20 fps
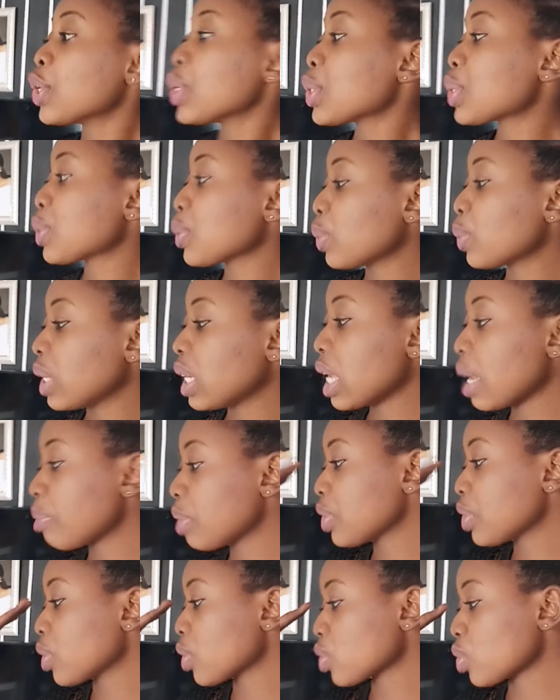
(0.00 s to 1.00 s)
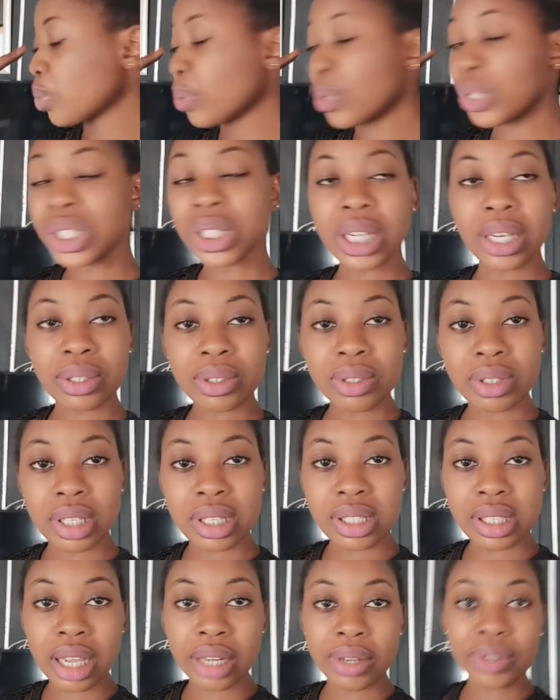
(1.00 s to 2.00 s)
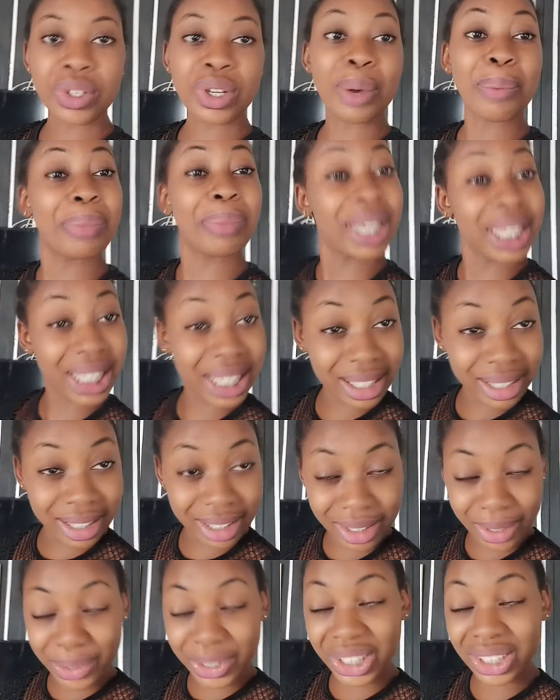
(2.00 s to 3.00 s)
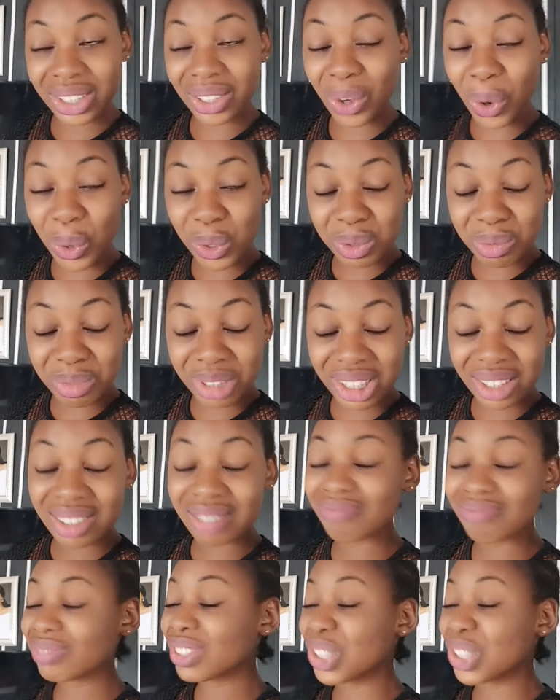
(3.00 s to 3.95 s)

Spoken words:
So let me just rush down to the salon now. My address already called me.